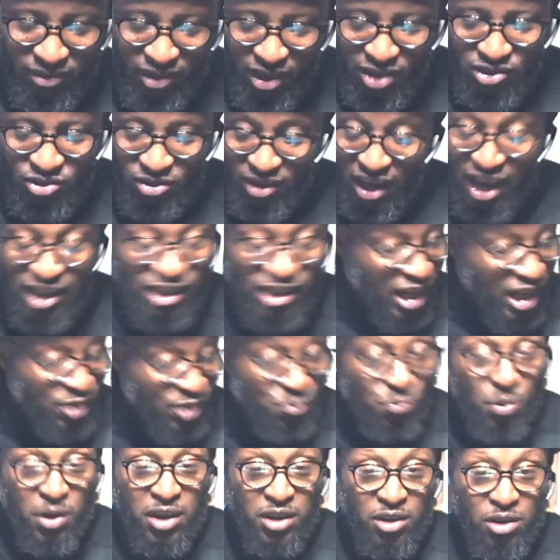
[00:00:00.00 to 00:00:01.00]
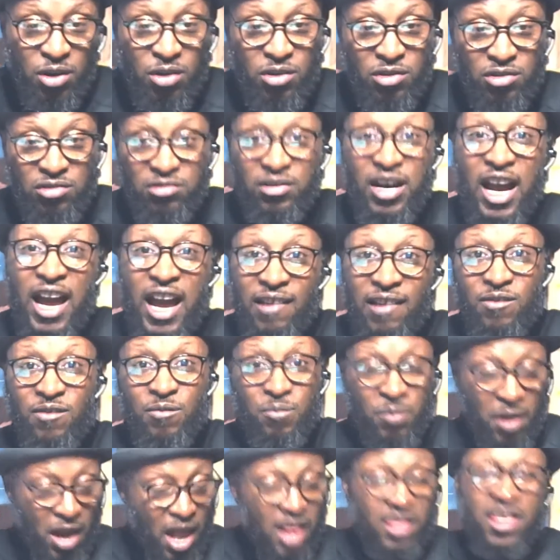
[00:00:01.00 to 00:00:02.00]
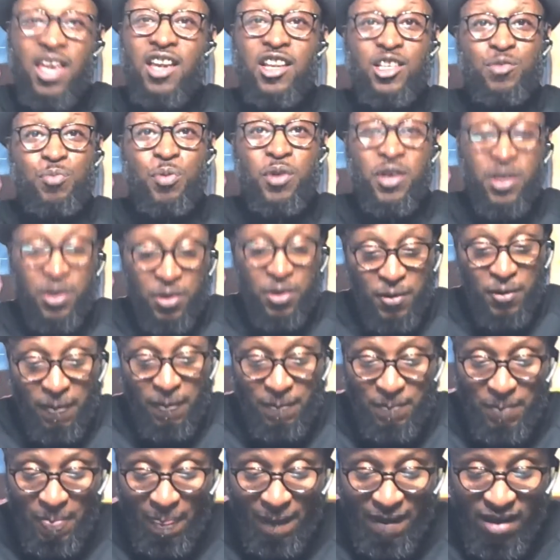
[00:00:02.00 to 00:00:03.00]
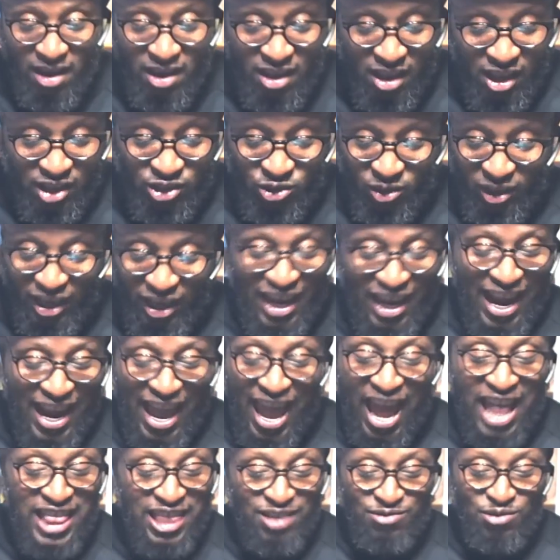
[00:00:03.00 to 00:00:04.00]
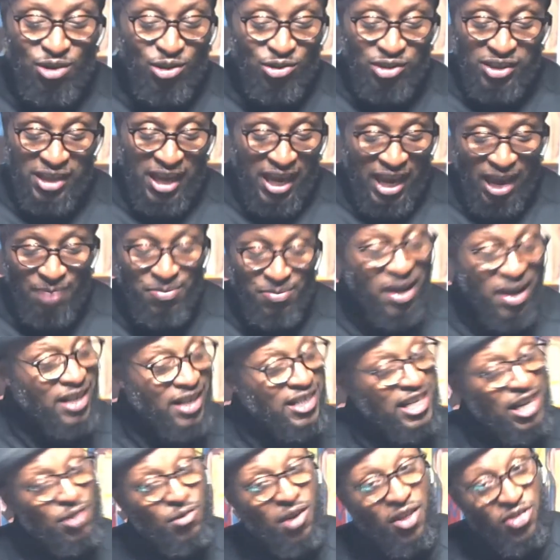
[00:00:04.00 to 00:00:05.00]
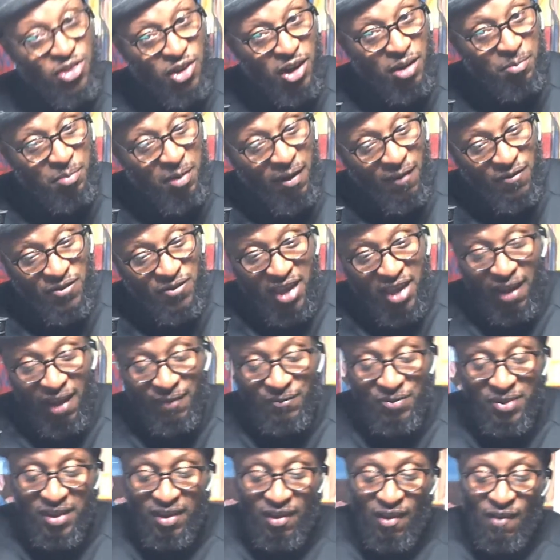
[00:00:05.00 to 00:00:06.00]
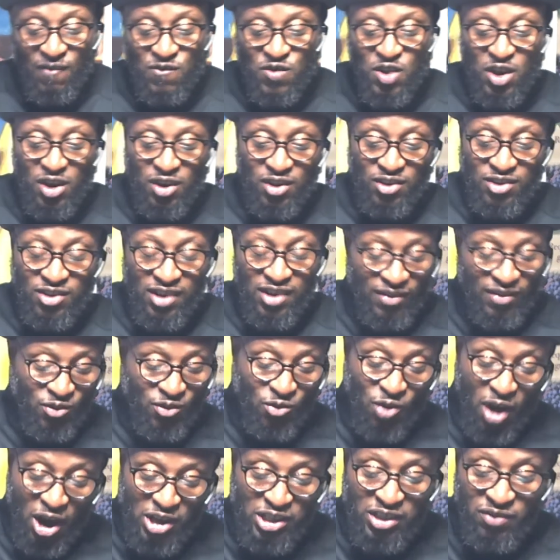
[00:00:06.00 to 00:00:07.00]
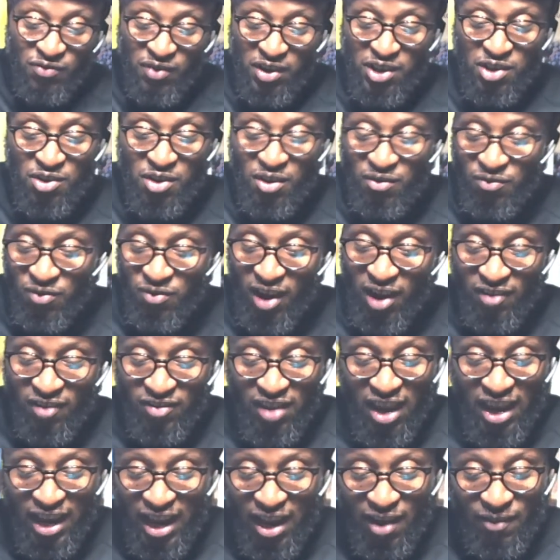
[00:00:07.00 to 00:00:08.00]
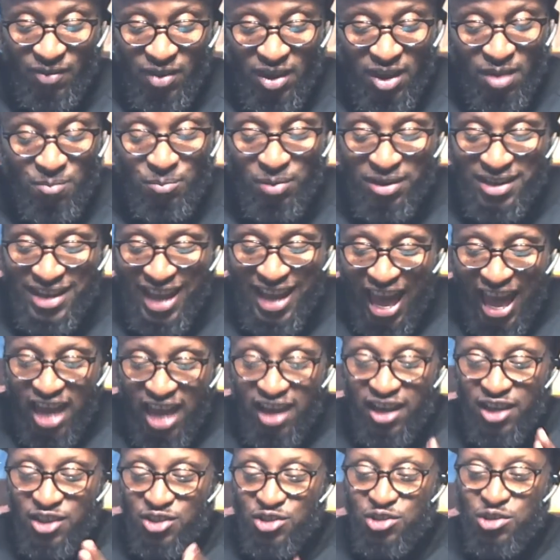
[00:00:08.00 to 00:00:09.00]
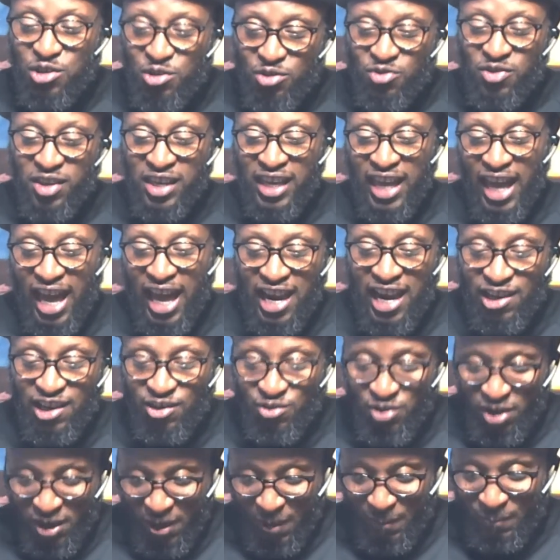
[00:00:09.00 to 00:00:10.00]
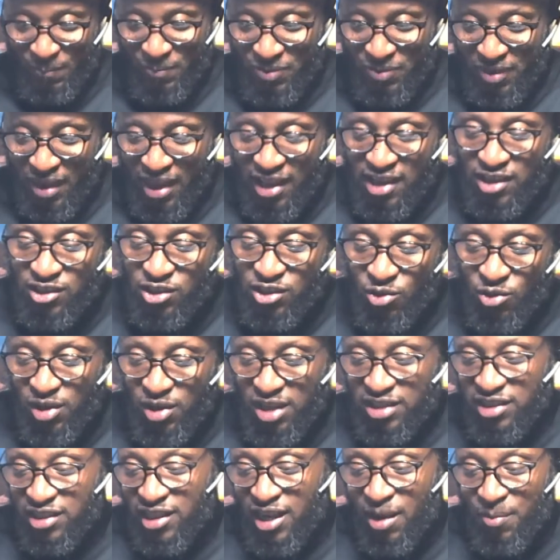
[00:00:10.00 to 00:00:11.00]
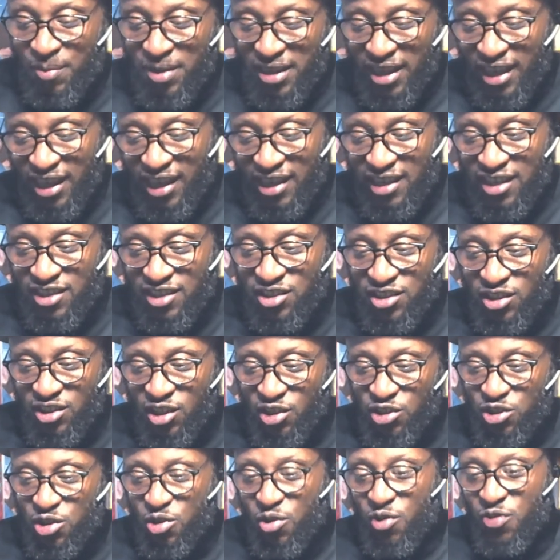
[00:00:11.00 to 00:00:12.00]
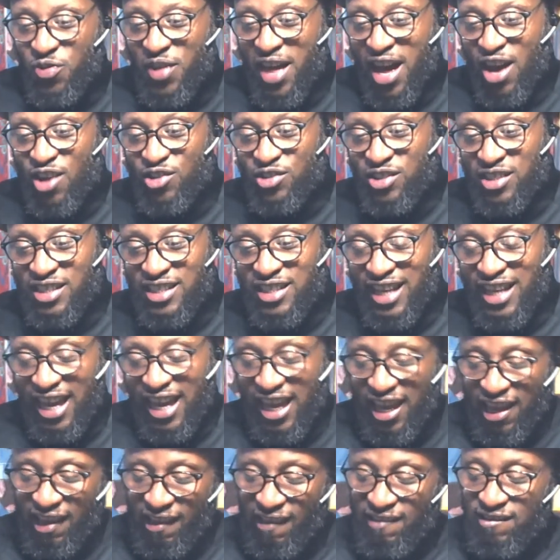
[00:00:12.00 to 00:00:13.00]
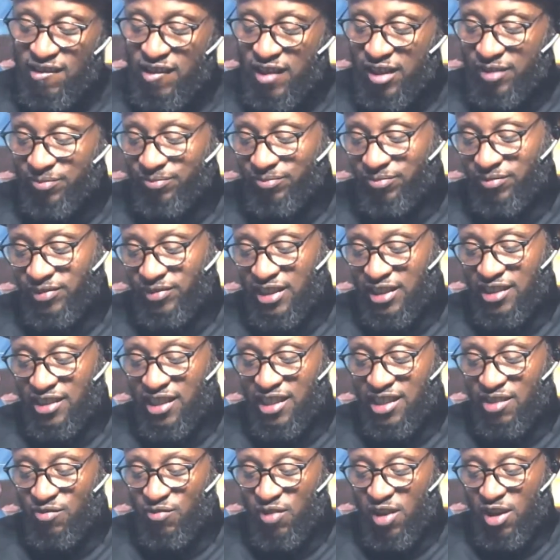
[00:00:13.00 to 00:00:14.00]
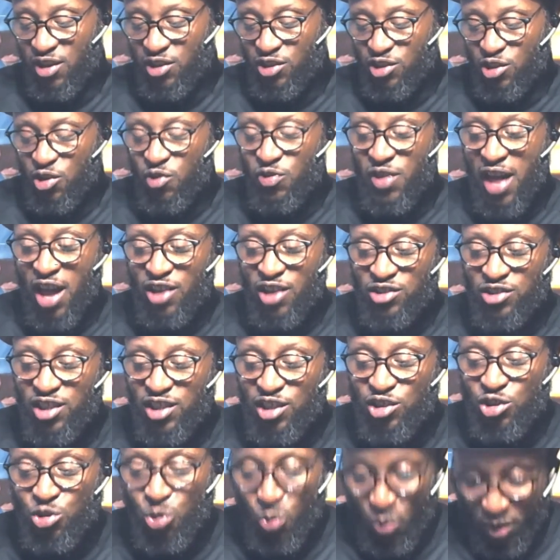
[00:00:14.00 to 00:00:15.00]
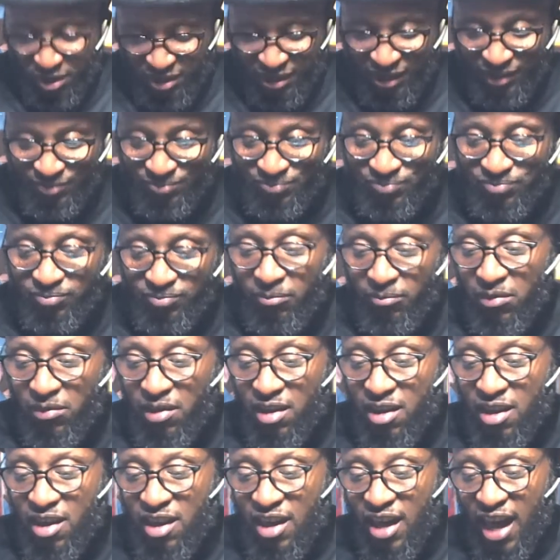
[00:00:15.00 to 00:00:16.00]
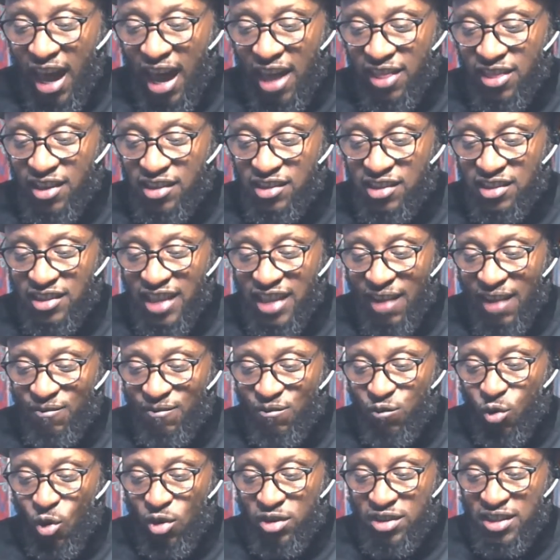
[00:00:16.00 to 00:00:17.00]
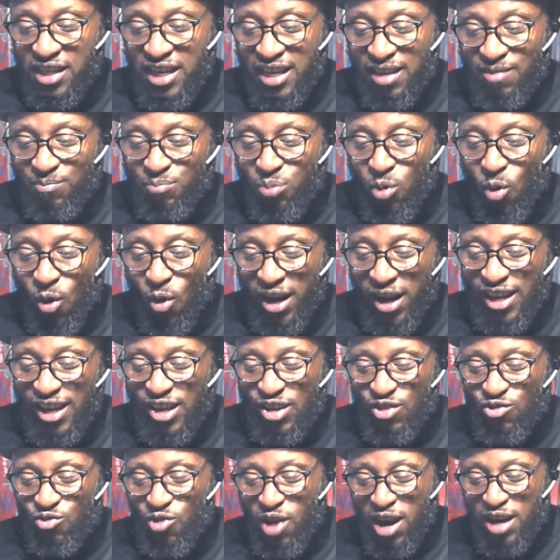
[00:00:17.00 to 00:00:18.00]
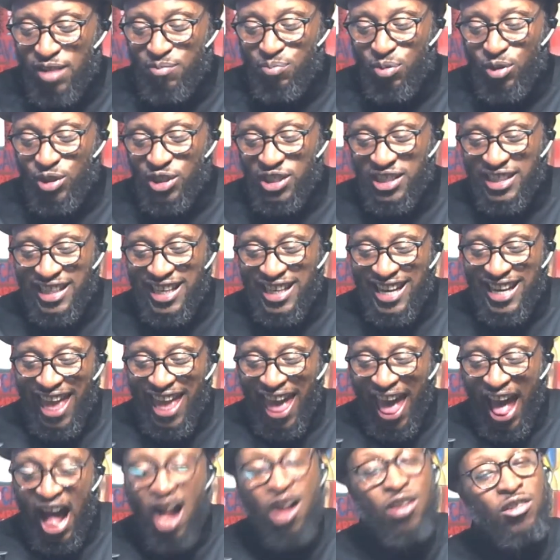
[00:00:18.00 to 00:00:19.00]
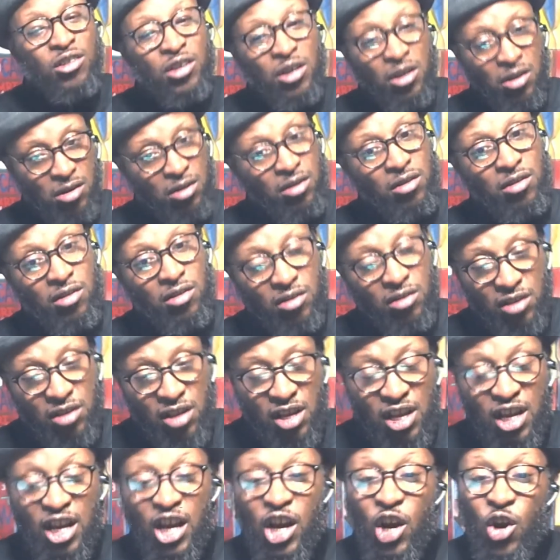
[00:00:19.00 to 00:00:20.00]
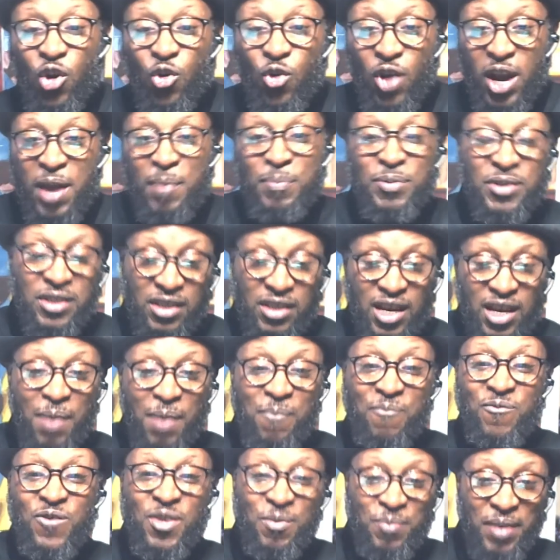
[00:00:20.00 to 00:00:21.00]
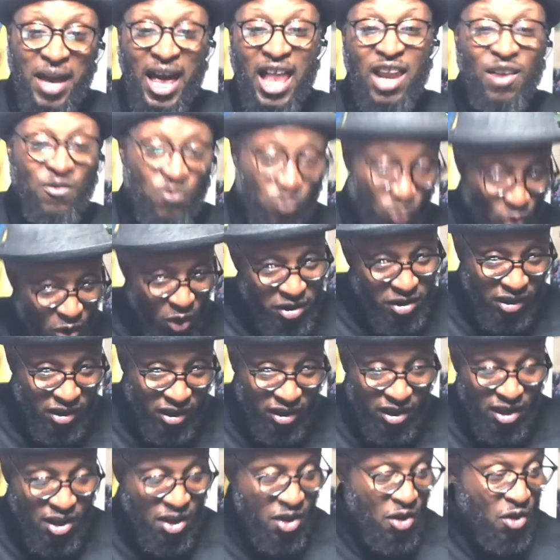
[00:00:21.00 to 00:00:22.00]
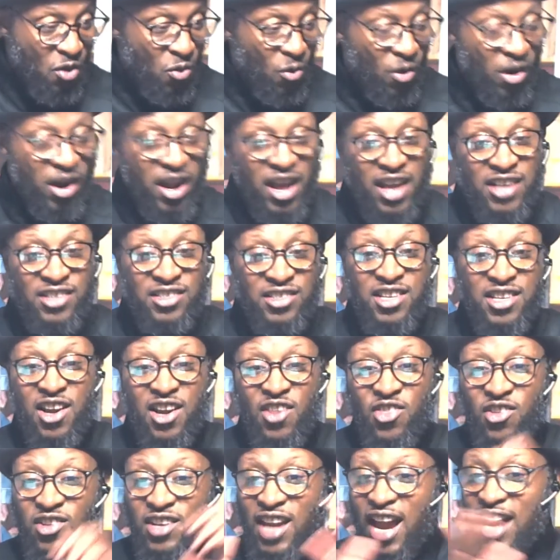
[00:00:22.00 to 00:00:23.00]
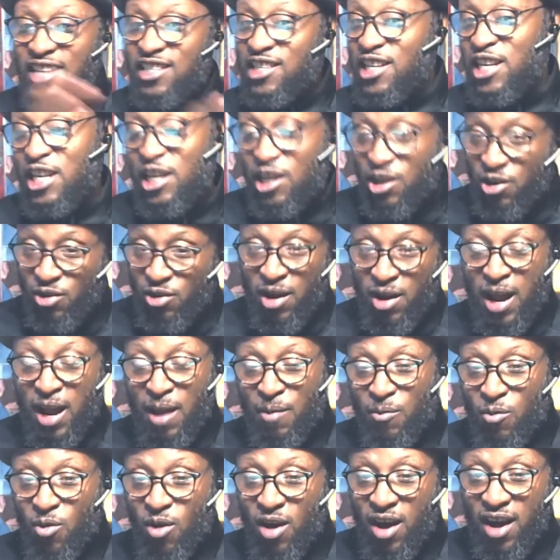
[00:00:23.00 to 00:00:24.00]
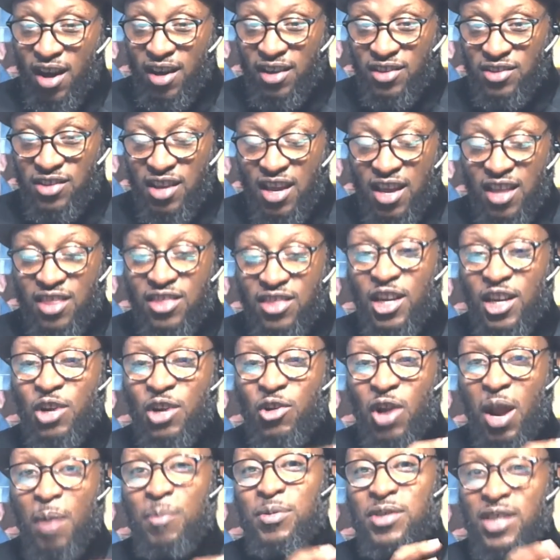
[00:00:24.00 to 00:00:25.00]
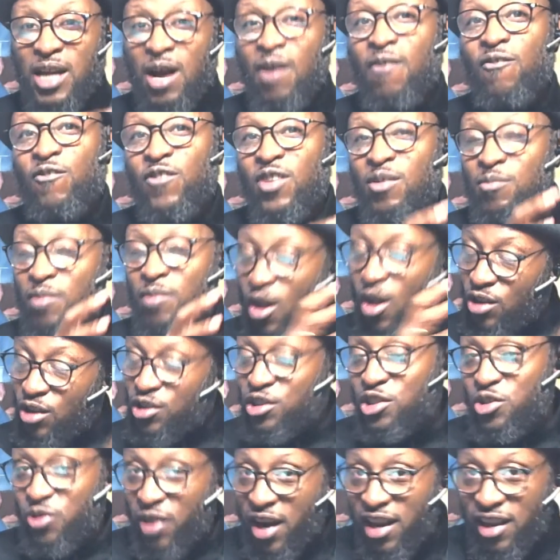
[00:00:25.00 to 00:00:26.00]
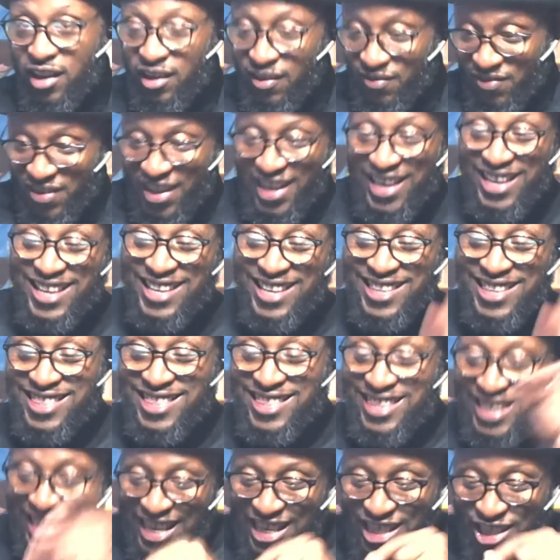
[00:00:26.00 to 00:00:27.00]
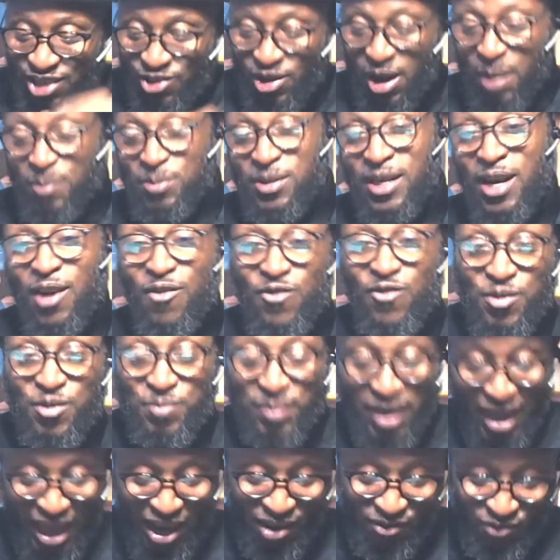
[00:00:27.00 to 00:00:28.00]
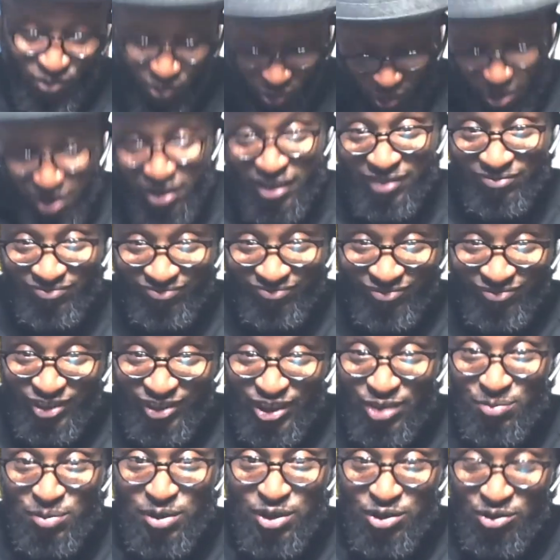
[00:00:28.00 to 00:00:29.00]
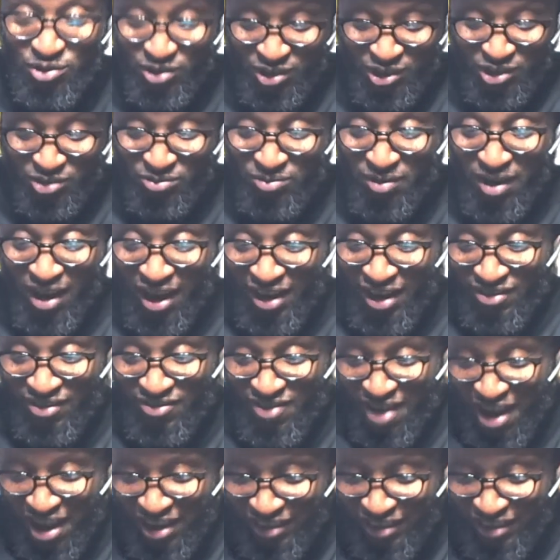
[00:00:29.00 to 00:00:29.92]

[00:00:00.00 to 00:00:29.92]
So that's, that's pretty cool, right? I think it's pretty cool. So again, I had the rosé. I'm not going to tell you what I thought about that. You know, you have to watch the video to find that out. But now let's do the Cali Red. So it's coming in. This is a two thousand and, let's get the vintage, two thousand twenty. And this is at fourteen point one percent alcohol. Grapes come from California, whereas the other nineteen Crime wines, the grapes come from Australia. These grapes come from California to produce this wine, right?